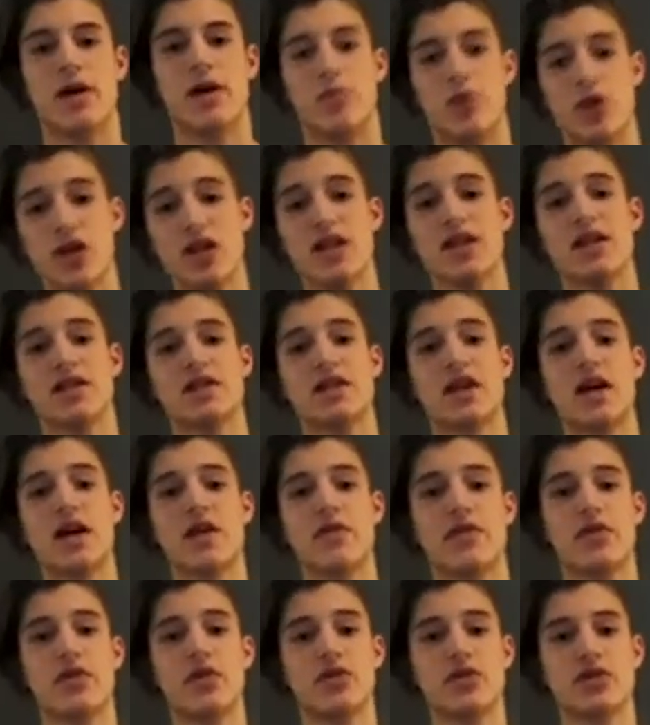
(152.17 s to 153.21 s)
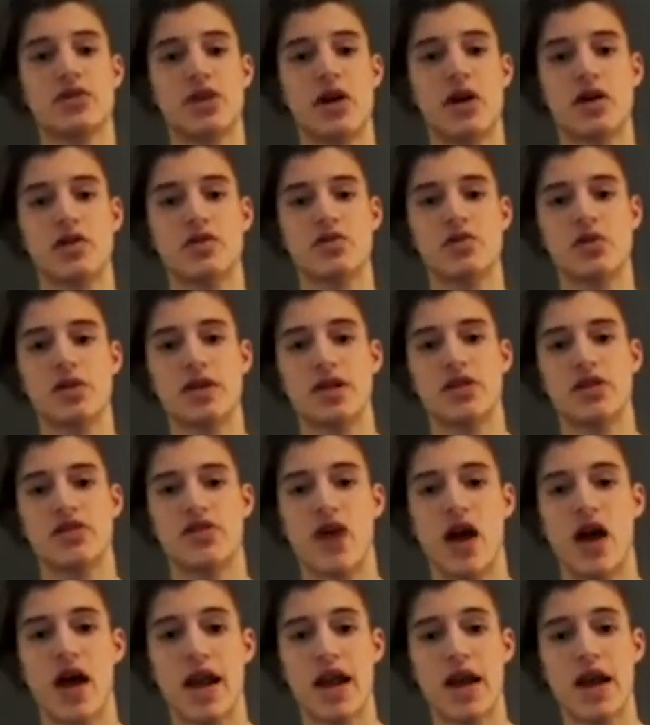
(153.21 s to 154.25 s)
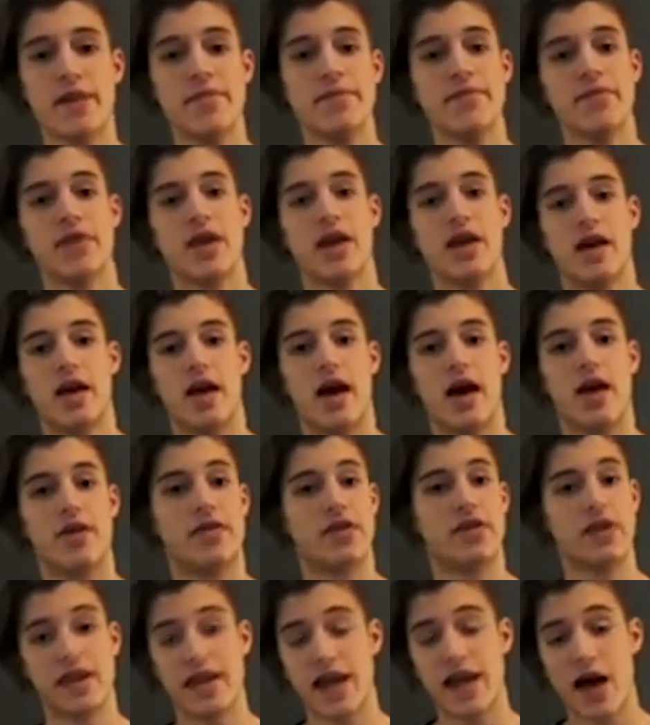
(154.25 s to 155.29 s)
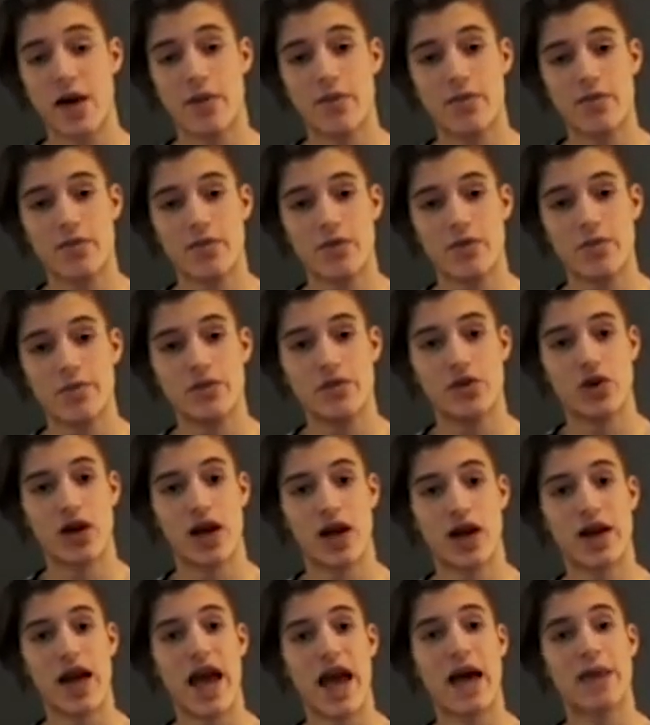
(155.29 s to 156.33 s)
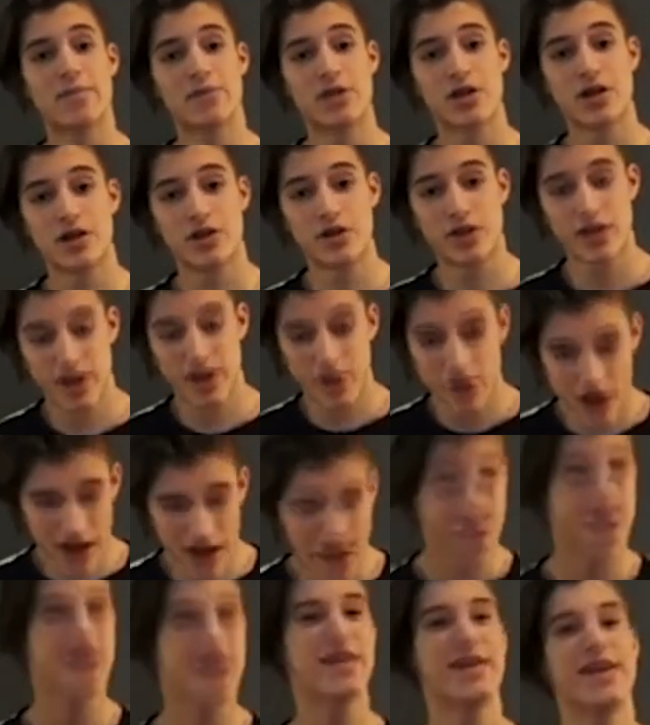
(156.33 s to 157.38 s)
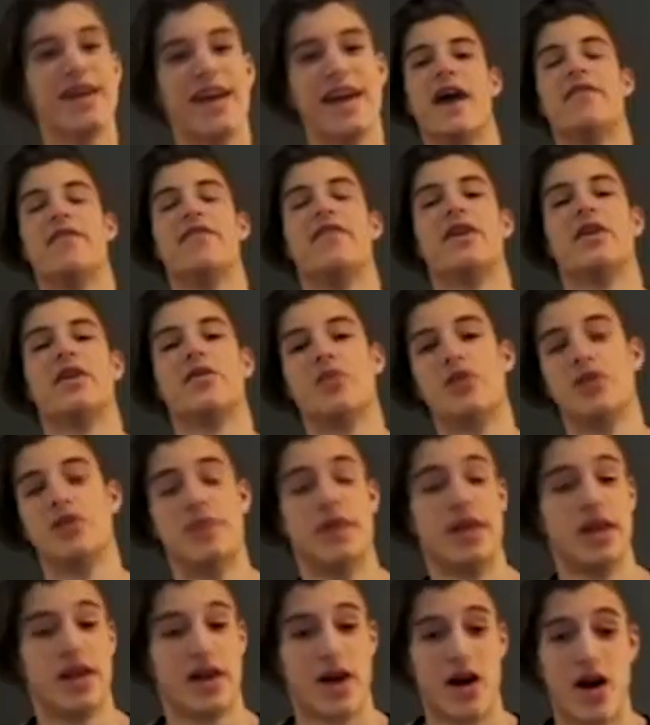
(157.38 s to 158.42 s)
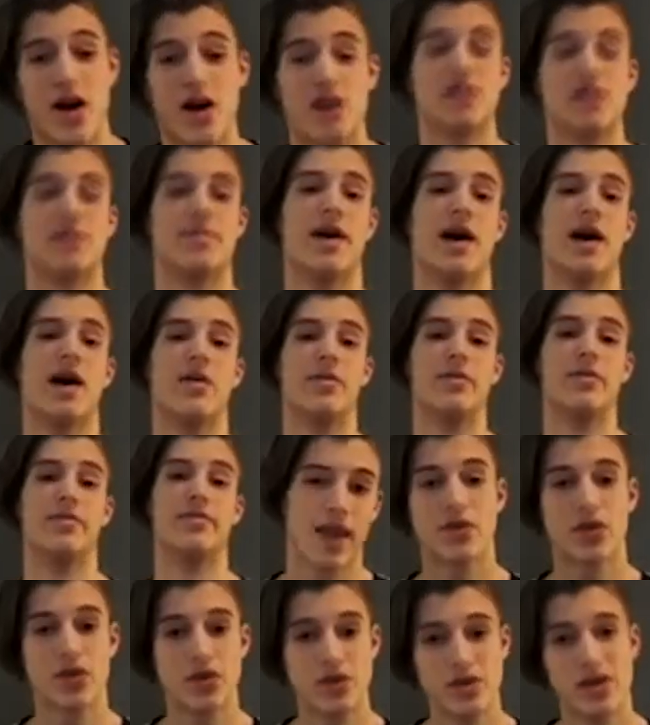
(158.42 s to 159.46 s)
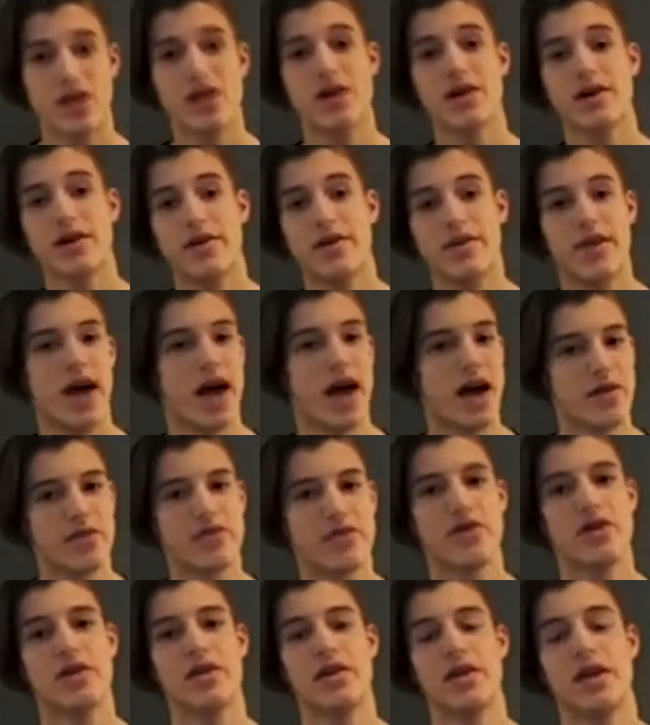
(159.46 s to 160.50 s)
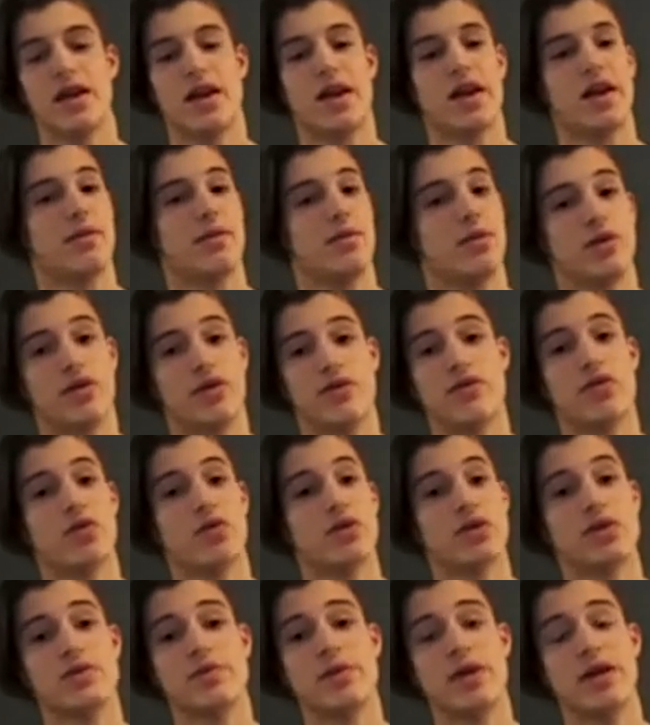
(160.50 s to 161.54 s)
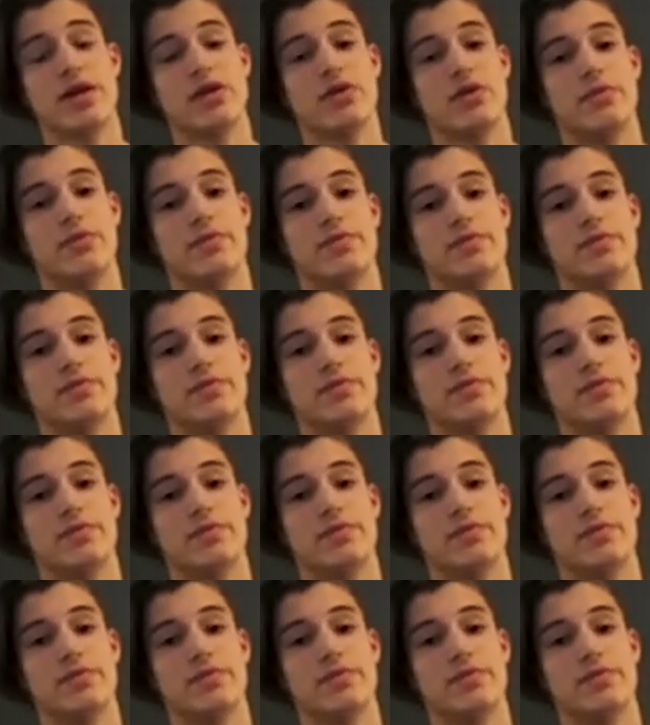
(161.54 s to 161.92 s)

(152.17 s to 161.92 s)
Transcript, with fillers: I'm really excited for you to start touring this Friday. I think the album will turn out absolutely crazy. I think it will be an awesome album. Good luck, have fun, and I'm looking forward to meet you.